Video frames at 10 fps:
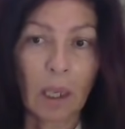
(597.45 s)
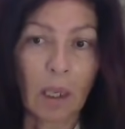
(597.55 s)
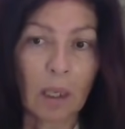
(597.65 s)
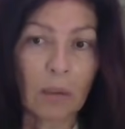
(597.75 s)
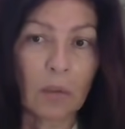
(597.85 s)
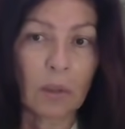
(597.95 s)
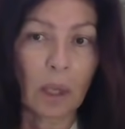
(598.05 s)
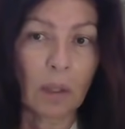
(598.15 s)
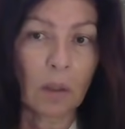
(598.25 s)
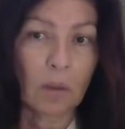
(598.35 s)
And
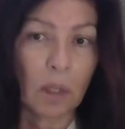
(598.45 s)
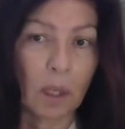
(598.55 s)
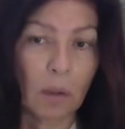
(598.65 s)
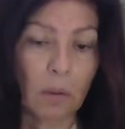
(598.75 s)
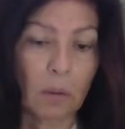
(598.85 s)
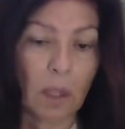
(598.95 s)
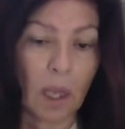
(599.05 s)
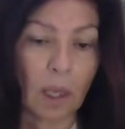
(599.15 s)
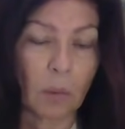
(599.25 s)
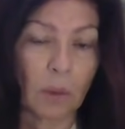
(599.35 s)
I can tell you
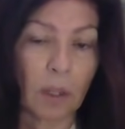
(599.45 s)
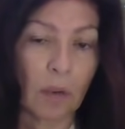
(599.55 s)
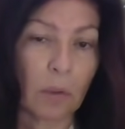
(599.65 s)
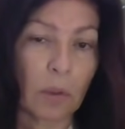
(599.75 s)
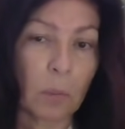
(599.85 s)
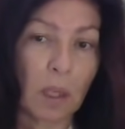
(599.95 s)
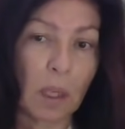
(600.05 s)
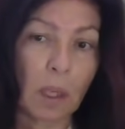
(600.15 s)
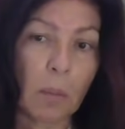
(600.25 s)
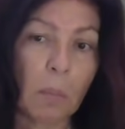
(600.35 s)
that whatever is
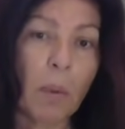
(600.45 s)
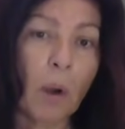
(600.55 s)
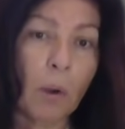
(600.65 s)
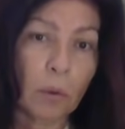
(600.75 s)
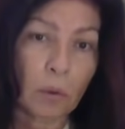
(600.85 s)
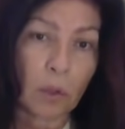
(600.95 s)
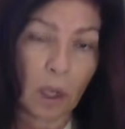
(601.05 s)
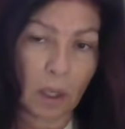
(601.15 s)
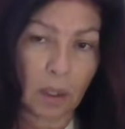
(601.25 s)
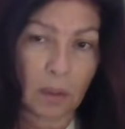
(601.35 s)
being imposed
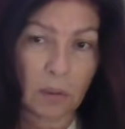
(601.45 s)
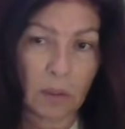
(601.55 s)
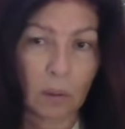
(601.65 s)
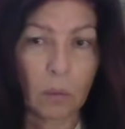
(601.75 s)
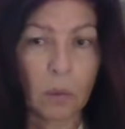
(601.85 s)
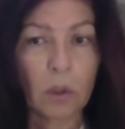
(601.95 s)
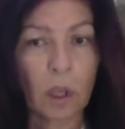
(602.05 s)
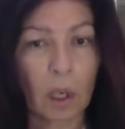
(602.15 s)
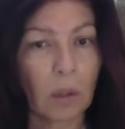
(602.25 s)
on us, which I